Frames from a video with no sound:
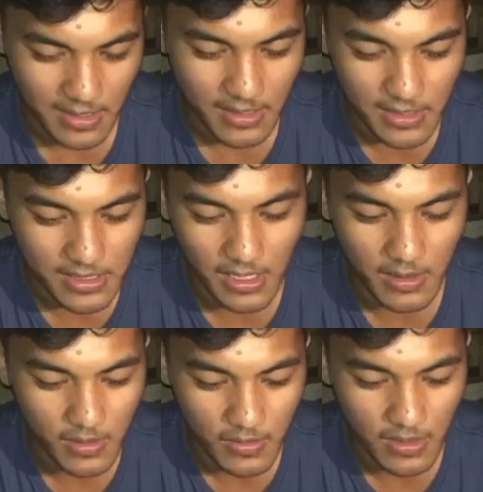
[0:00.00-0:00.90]
Here's a
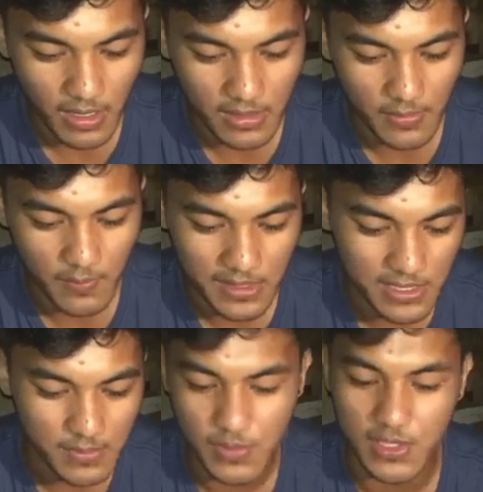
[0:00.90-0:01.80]
look at the
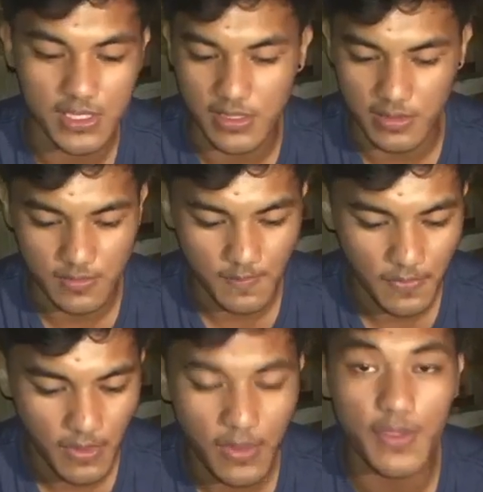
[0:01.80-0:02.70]
basic procedure.
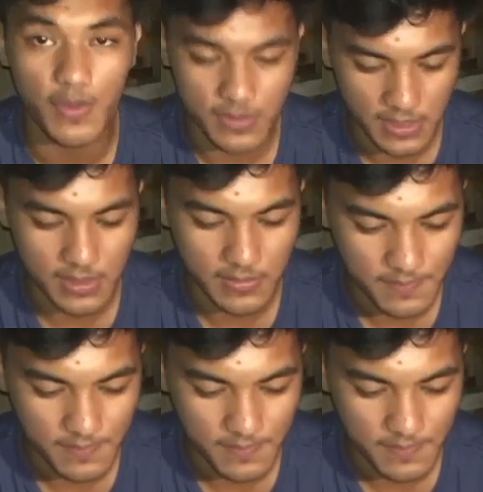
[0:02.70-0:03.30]
Donning.